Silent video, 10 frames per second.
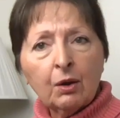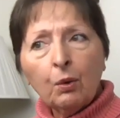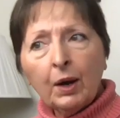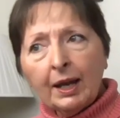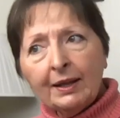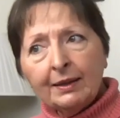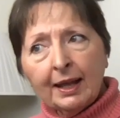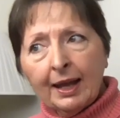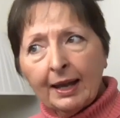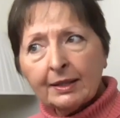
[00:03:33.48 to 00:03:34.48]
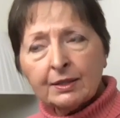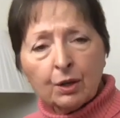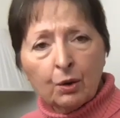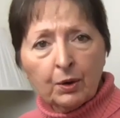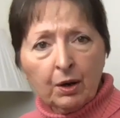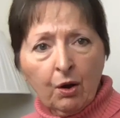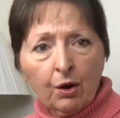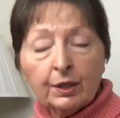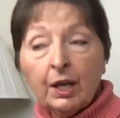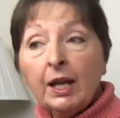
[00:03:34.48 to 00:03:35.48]
What in the heck is going
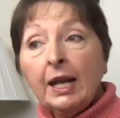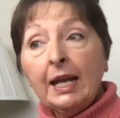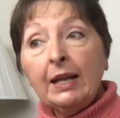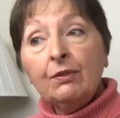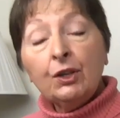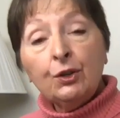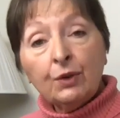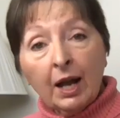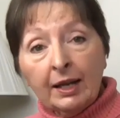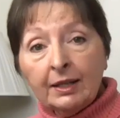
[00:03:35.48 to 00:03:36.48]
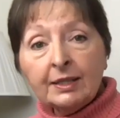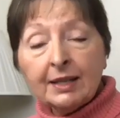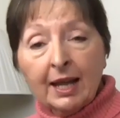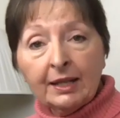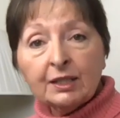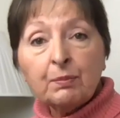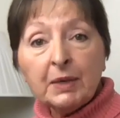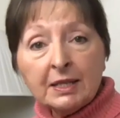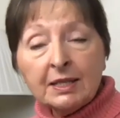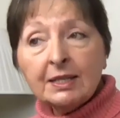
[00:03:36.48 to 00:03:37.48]
on? In the United States,
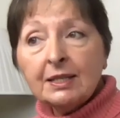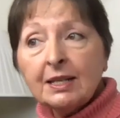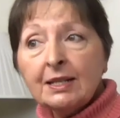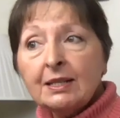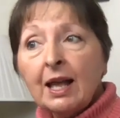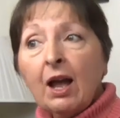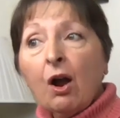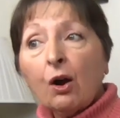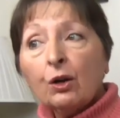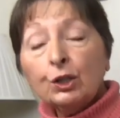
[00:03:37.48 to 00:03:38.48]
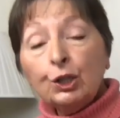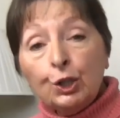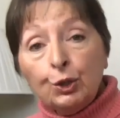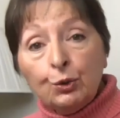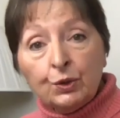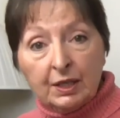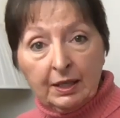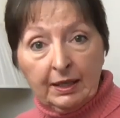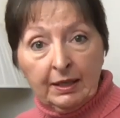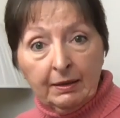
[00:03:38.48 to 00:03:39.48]
businesses are
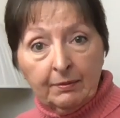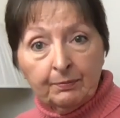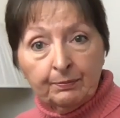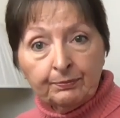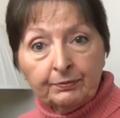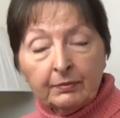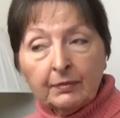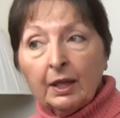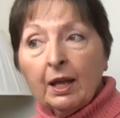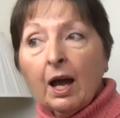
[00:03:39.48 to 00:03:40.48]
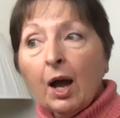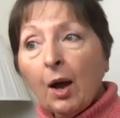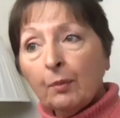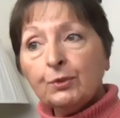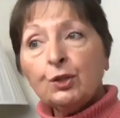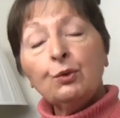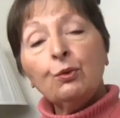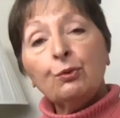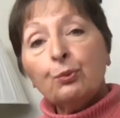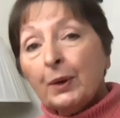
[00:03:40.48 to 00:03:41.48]
losing up to
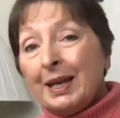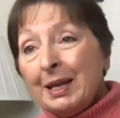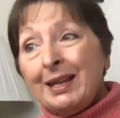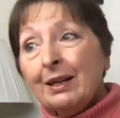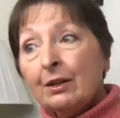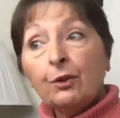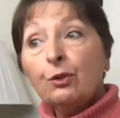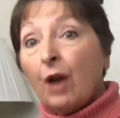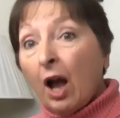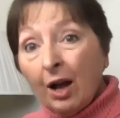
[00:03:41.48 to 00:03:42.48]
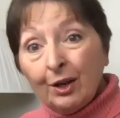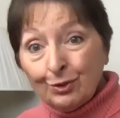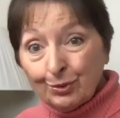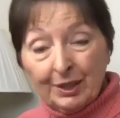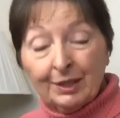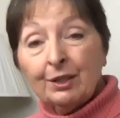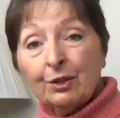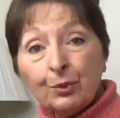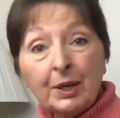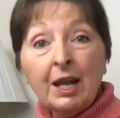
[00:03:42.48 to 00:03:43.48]

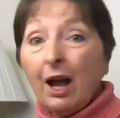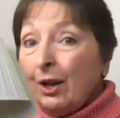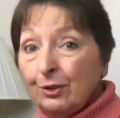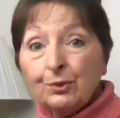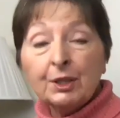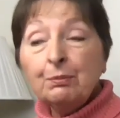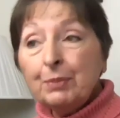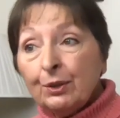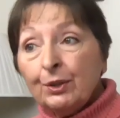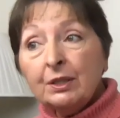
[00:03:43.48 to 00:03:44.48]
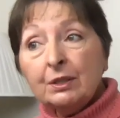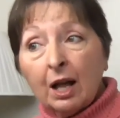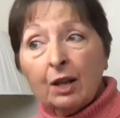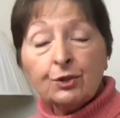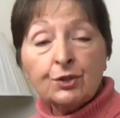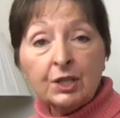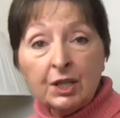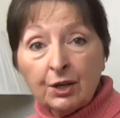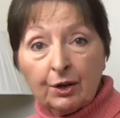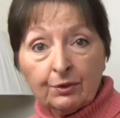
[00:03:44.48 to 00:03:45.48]
$300 billion a
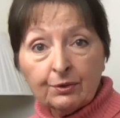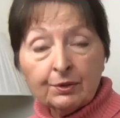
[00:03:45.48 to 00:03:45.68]
year